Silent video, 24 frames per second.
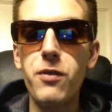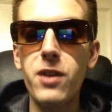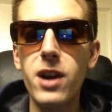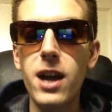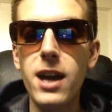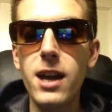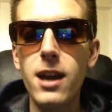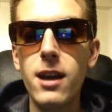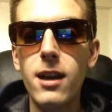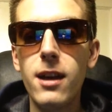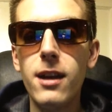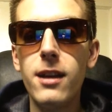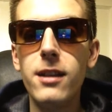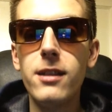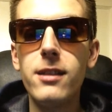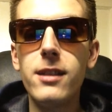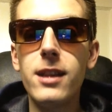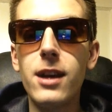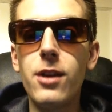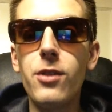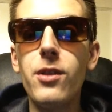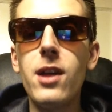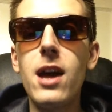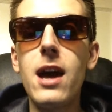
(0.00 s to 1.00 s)
fight.
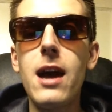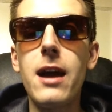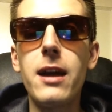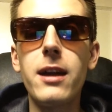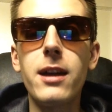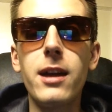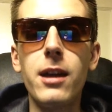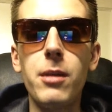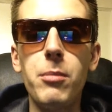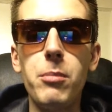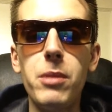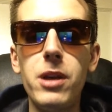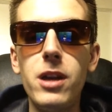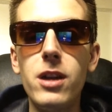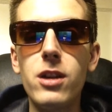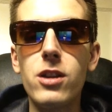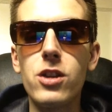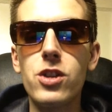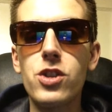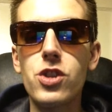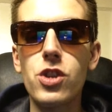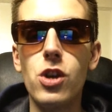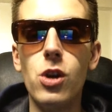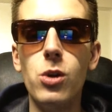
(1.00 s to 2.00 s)
Now that can be
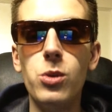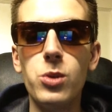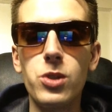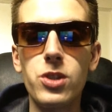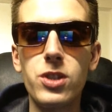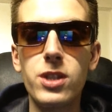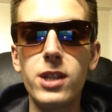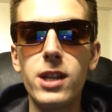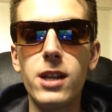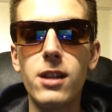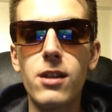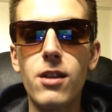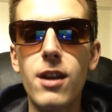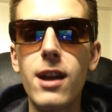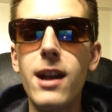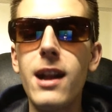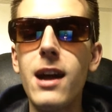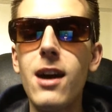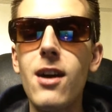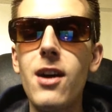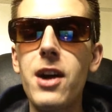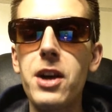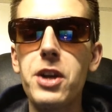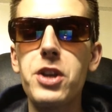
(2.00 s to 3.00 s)
a show stealer, and
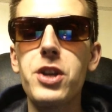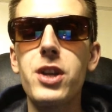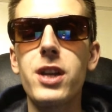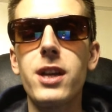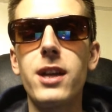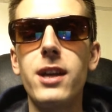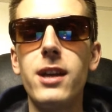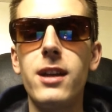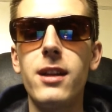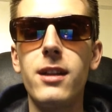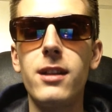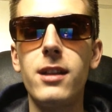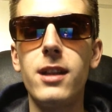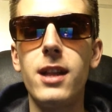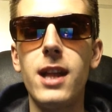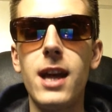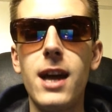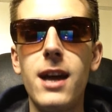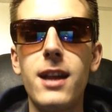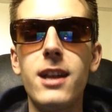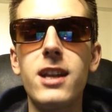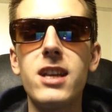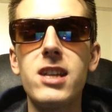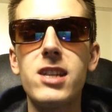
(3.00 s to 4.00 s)
I'll actually get into
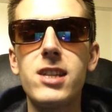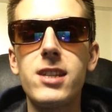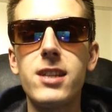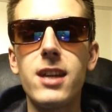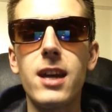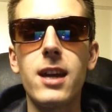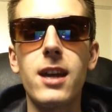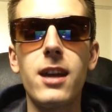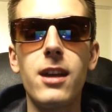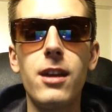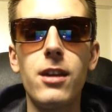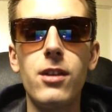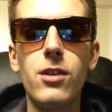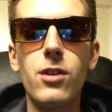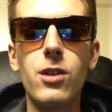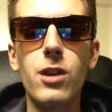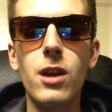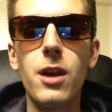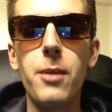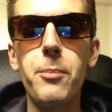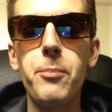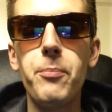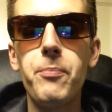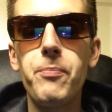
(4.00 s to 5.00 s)
that in a second.
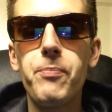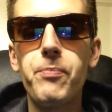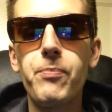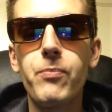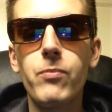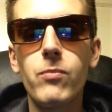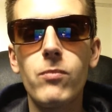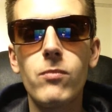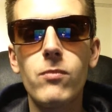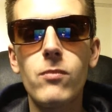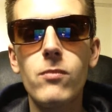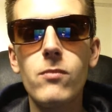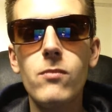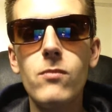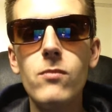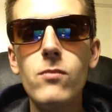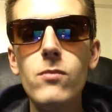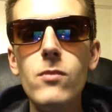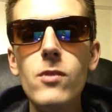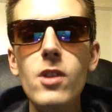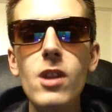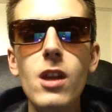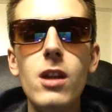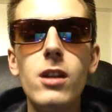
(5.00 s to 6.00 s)
Okay.
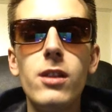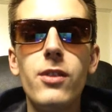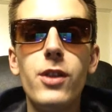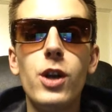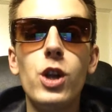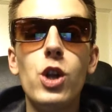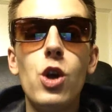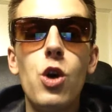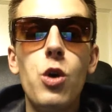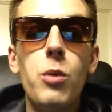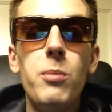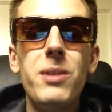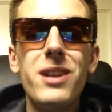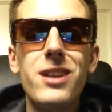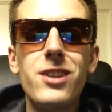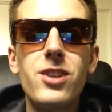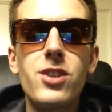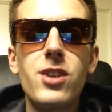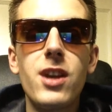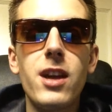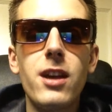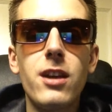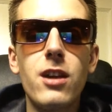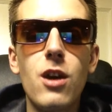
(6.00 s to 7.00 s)
The
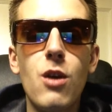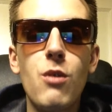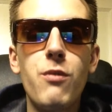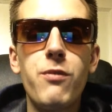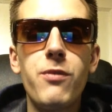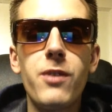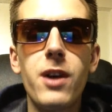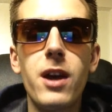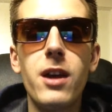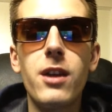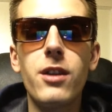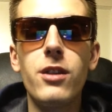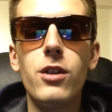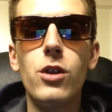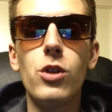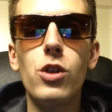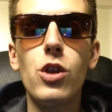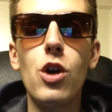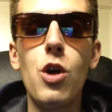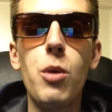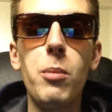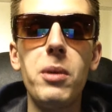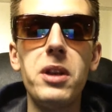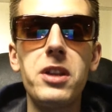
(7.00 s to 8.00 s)
Lomachenko fight, you know,
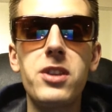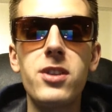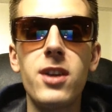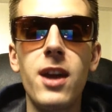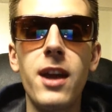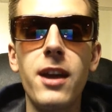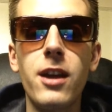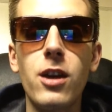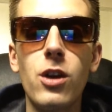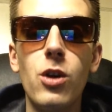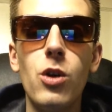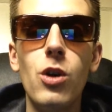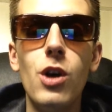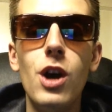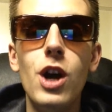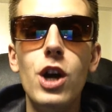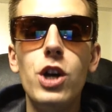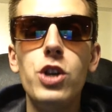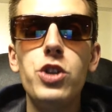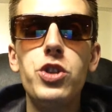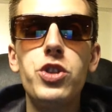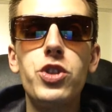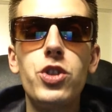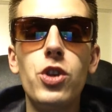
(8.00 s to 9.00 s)
Lomachenko
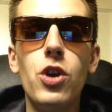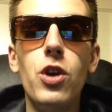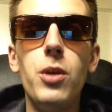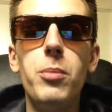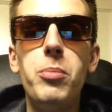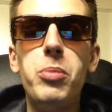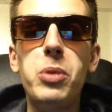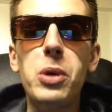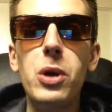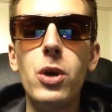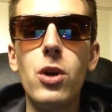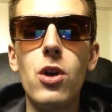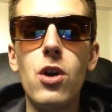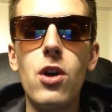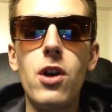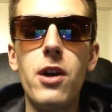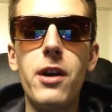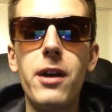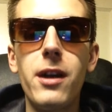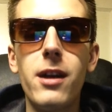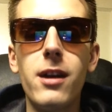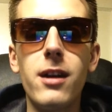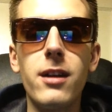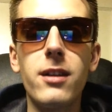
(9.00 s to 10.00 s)
should put
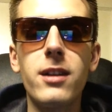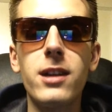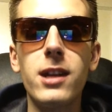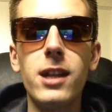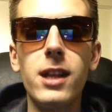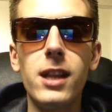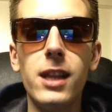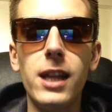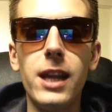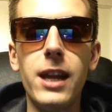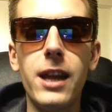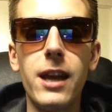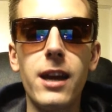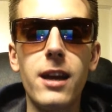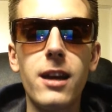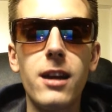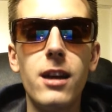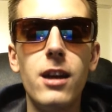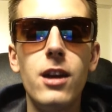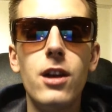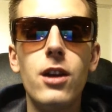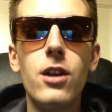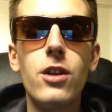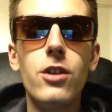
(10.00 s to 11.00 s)
on a clinic.
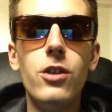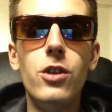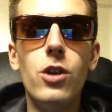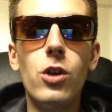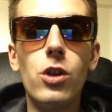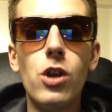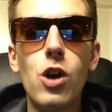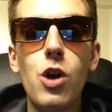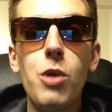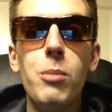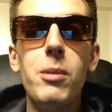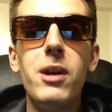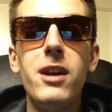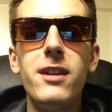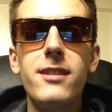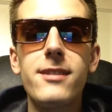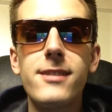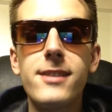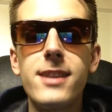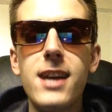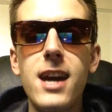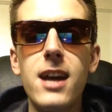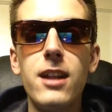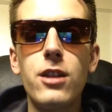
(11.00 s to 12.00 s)
You know, Loma
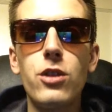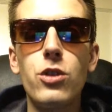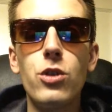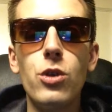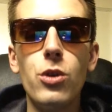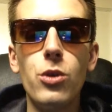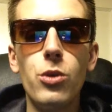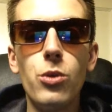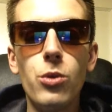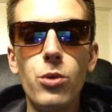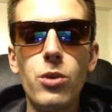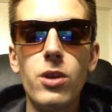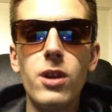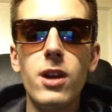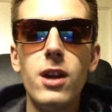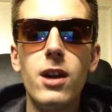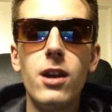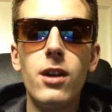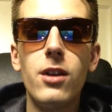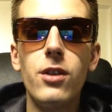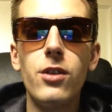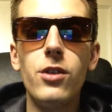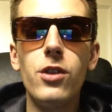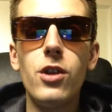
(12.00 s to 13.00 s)
is that dude,
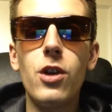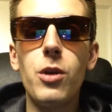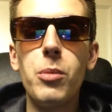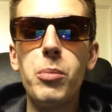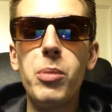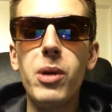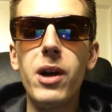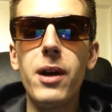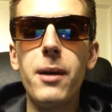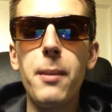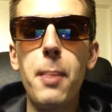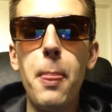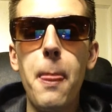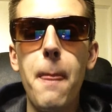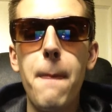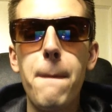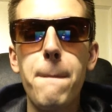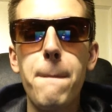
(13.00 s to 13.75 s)
you know, but